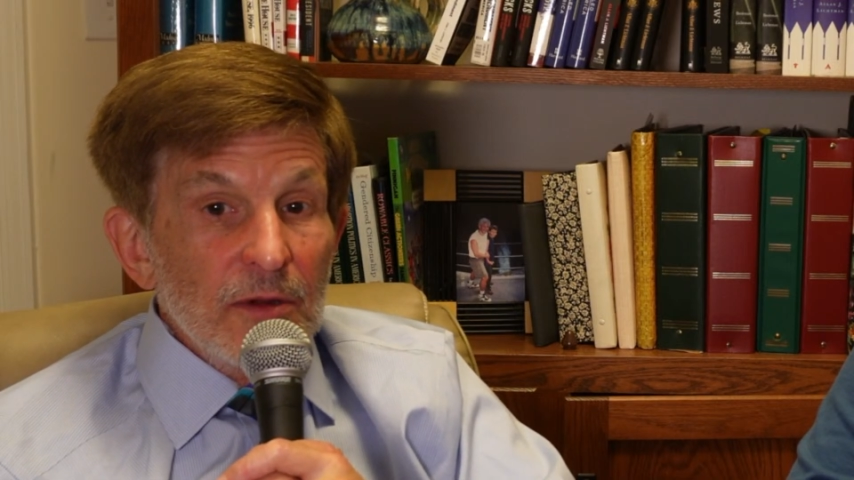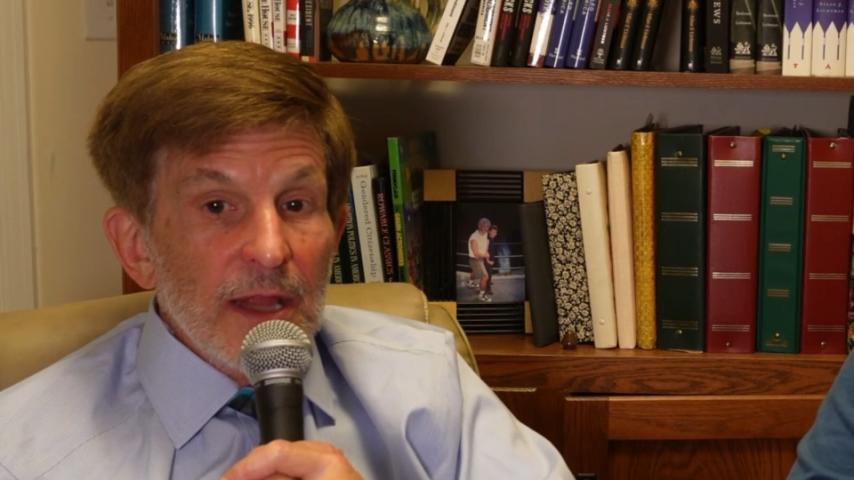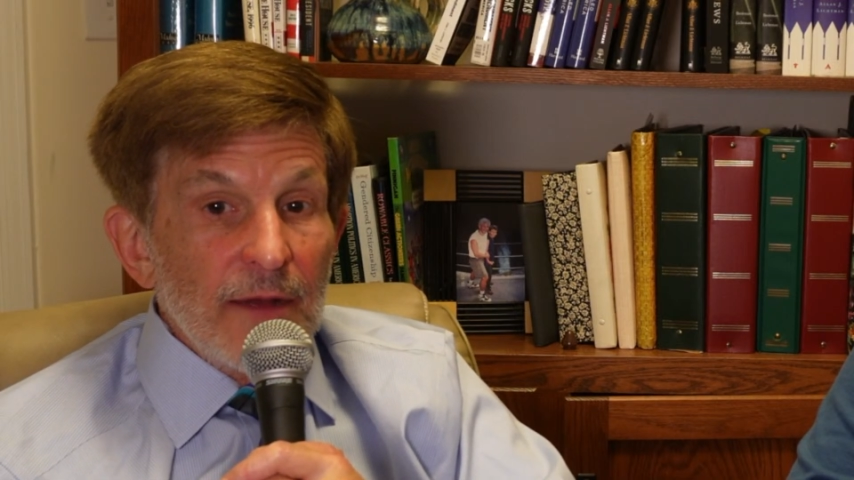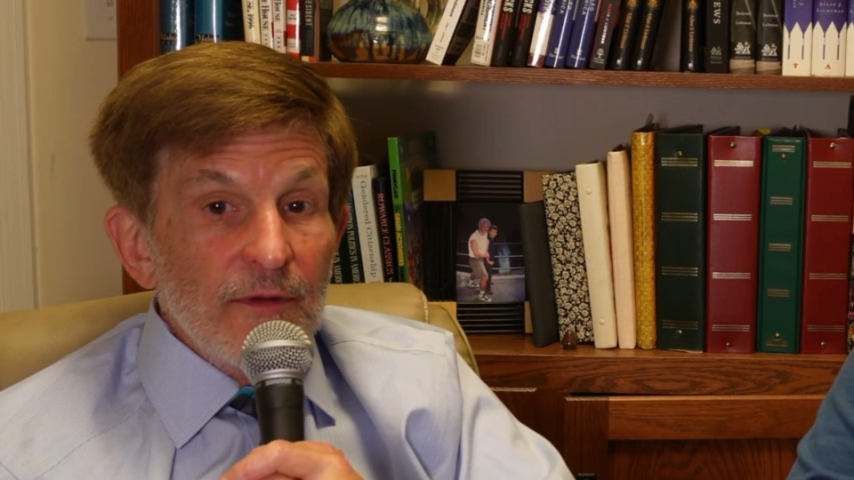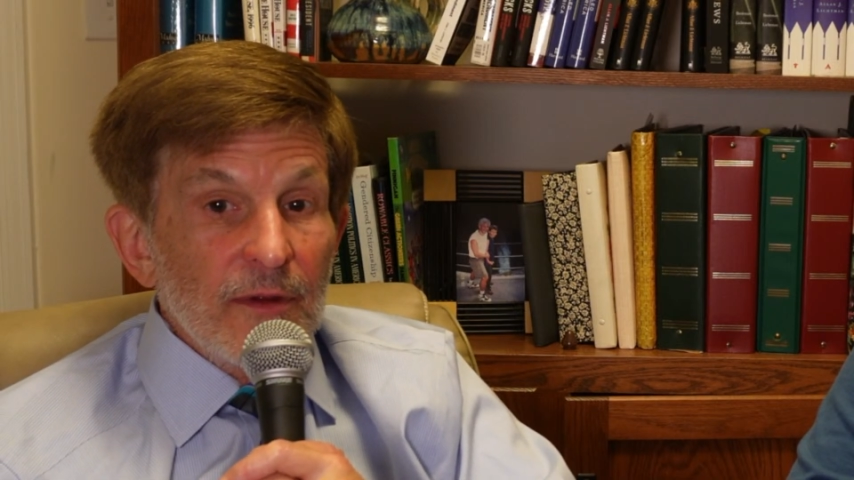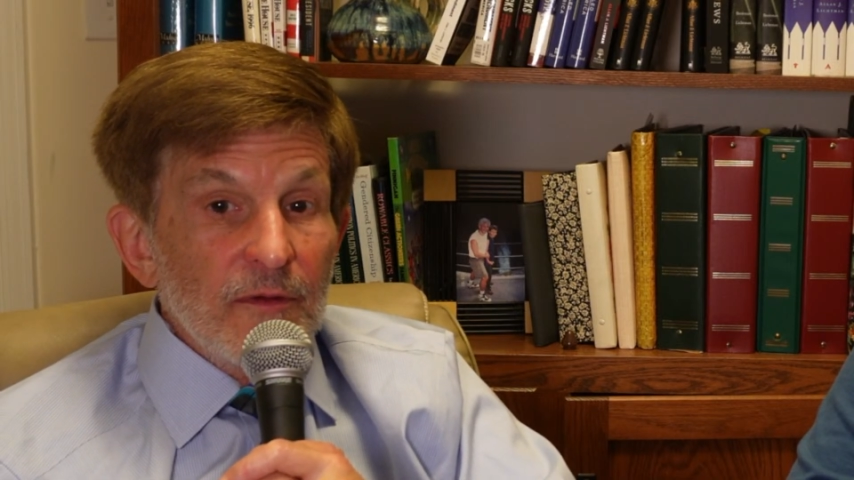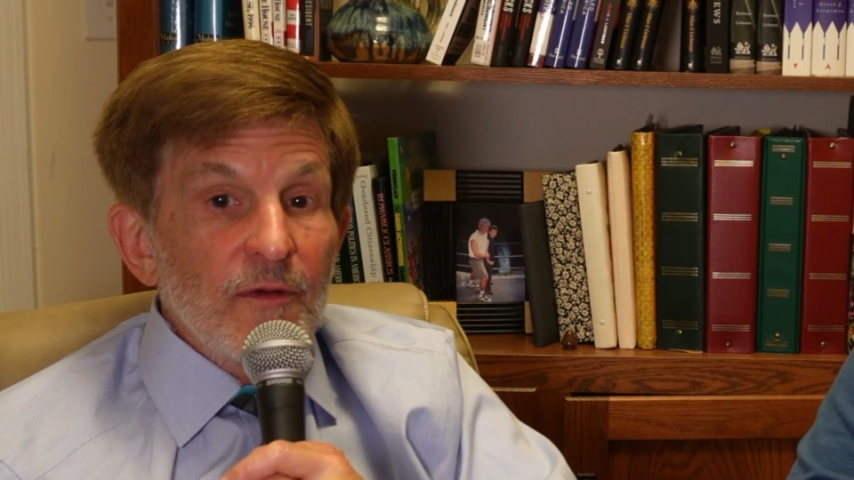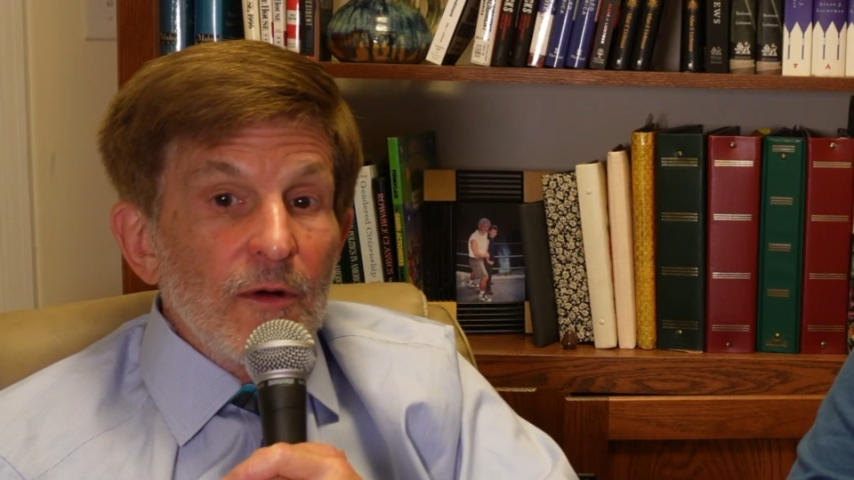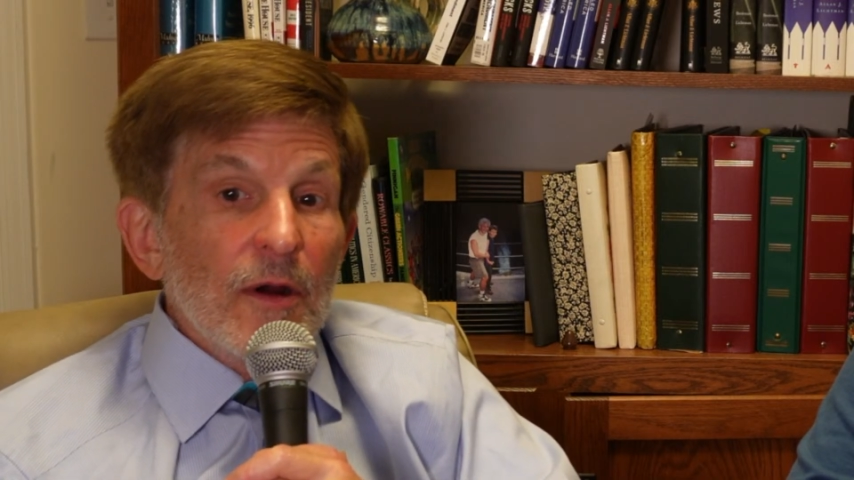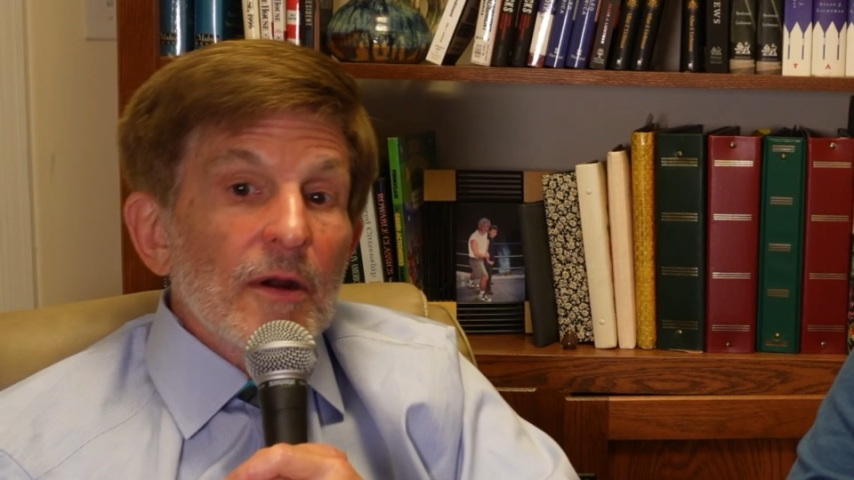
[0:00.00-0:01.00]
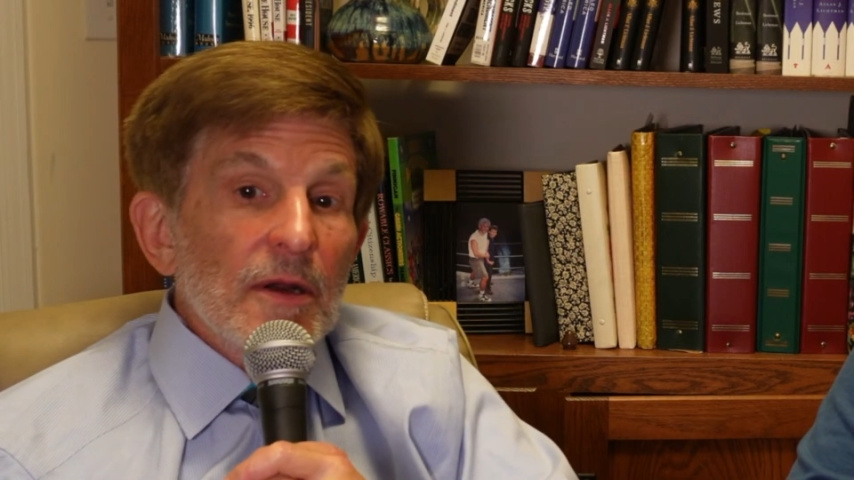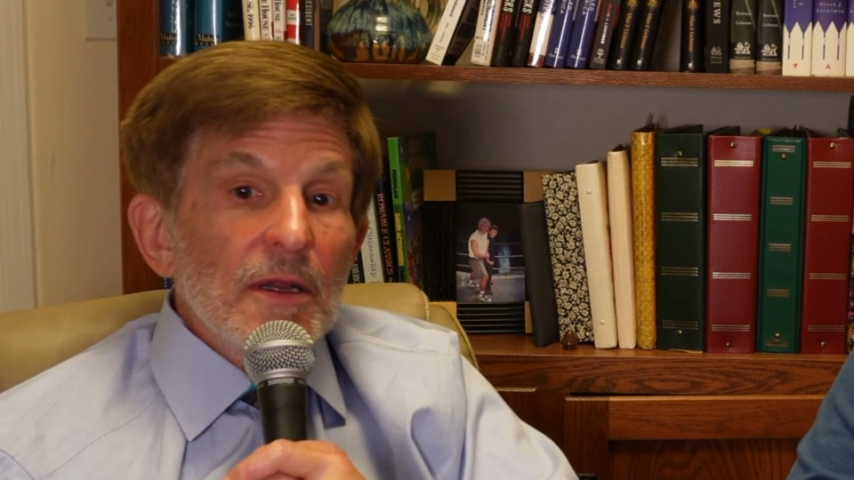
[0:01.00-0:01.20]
level for,